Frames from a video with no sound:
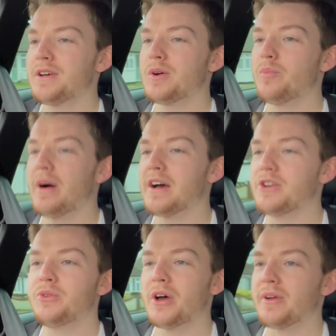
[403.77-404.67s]
But
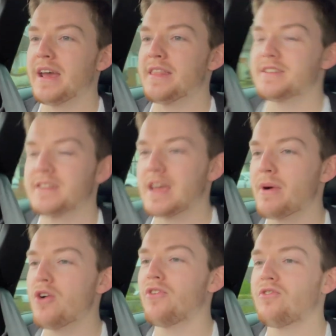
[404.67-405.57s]
you don't get the same
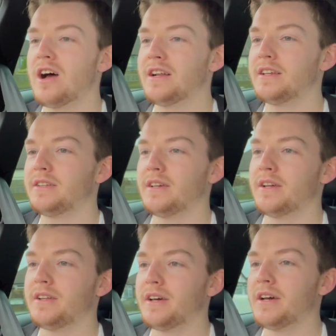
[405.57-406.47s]
overrun
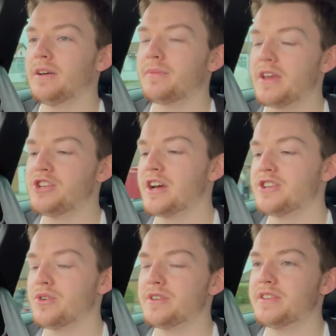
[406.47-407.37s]
and gear
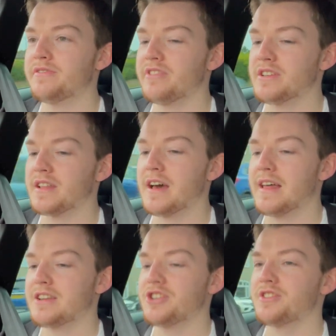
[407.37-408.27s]
change noises and things like that.
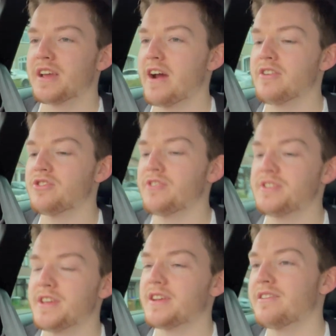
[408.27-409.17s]
That's just a
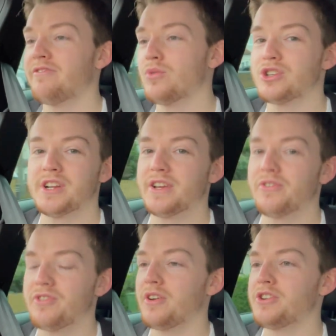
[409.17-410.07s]
characteristic, unfortunately,
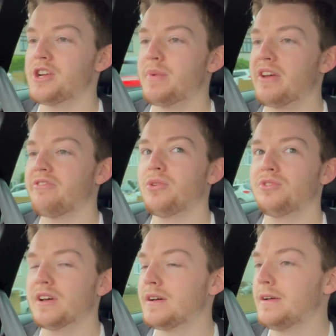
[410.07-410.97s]
of the GPF
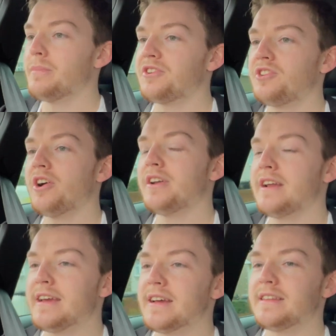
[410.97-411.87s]
filter. But
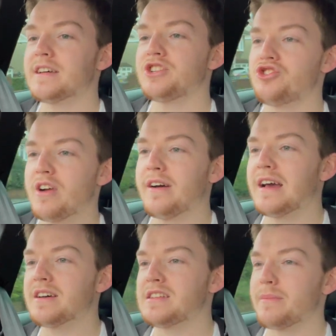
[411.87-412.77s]
certainly it does drown
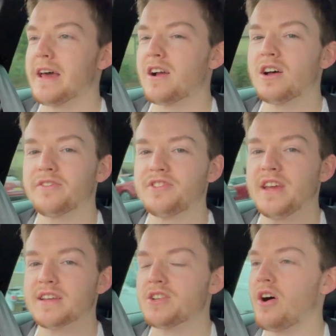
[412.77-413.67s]
out some of that kind of
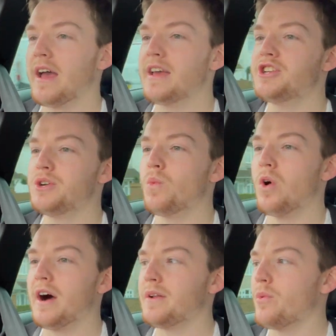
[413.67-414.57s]
TSI engine
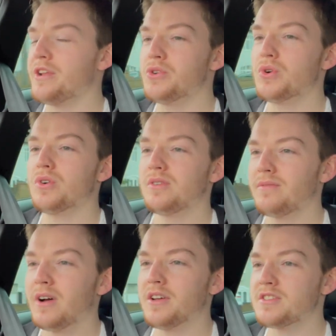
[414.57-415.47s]
whine when you're
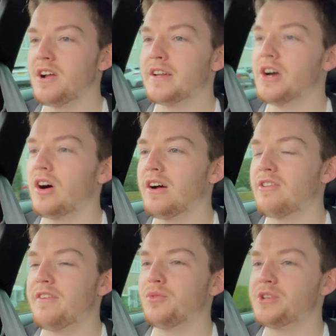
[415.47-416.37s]
at slightly higher
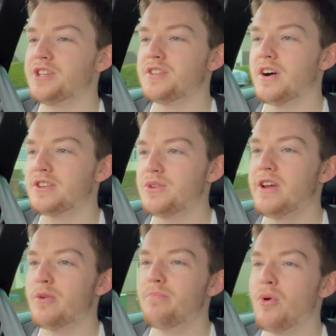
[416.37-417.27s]
revs, which is nice. You
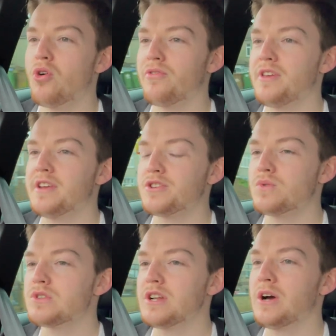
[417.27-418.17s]
hear more of the
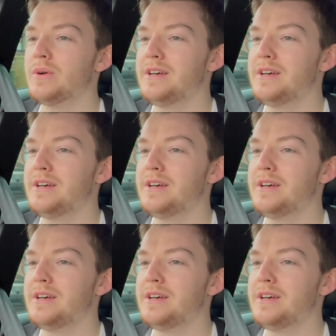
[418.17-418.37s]
exhaust note.